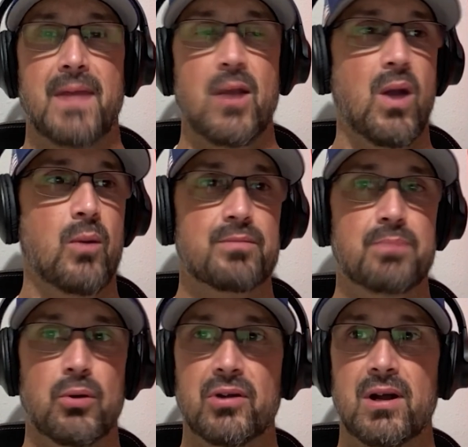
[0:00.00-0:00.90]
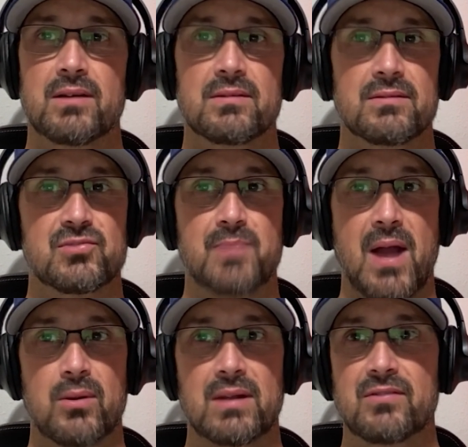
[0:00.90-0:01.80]
They went with Bulldog,
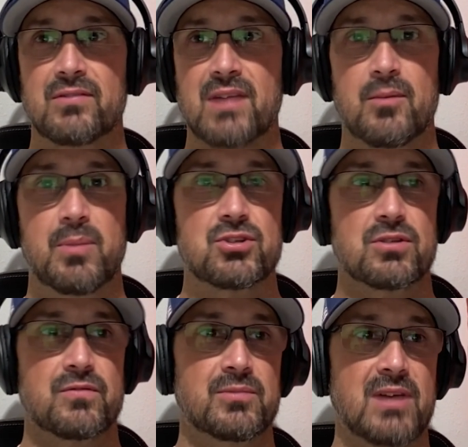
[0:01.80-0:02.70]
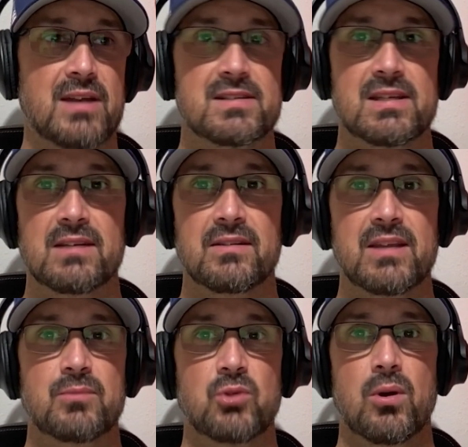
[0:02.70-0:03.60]
power left-handed pitcher from Tennessee,
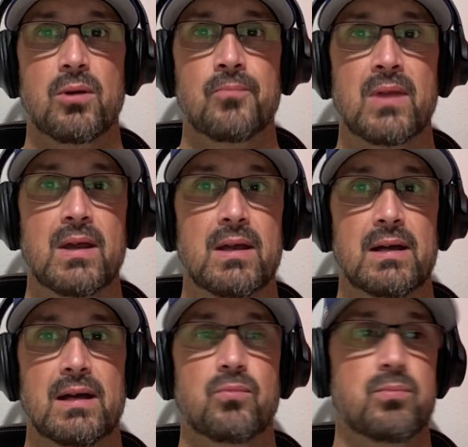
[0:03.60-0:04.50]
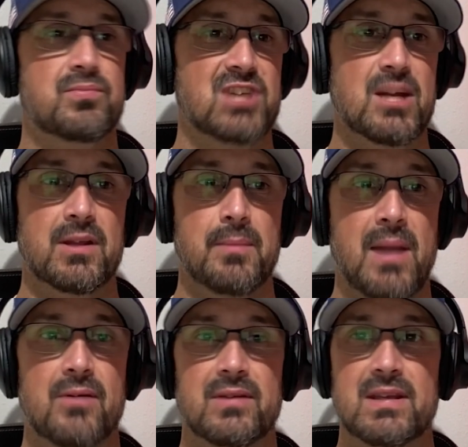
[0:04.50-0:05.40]
Liam Doyle. If you've seen him on the
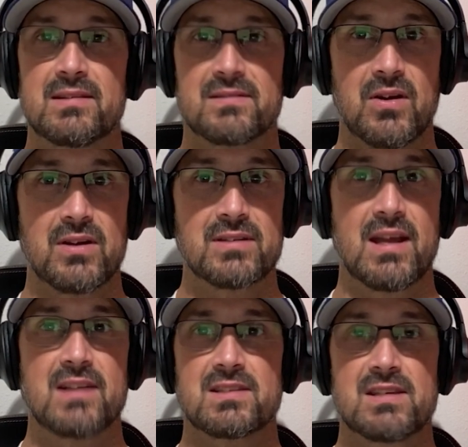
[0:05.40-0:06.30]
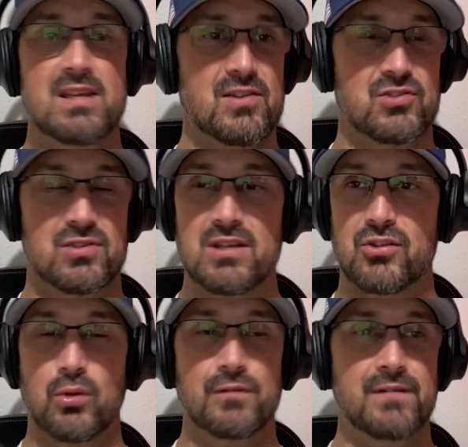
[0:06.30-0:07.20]
mound, he is very intense. He
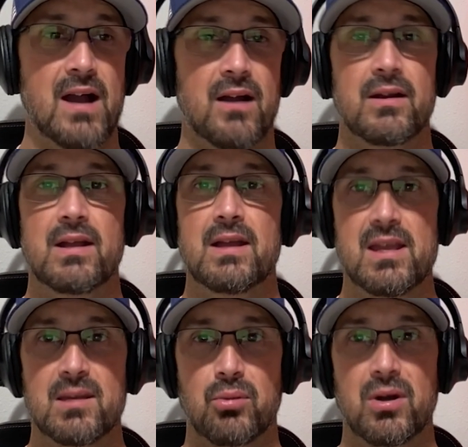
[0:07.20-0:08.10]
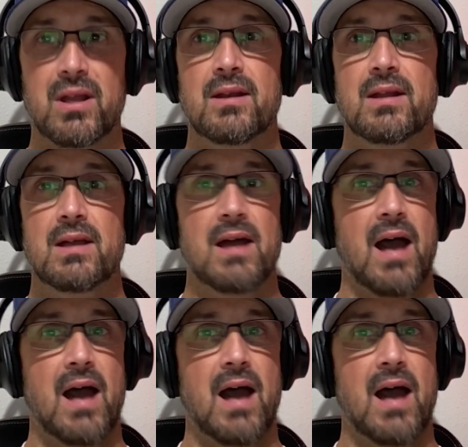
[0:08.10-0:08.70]
can throw fire. He can bring it.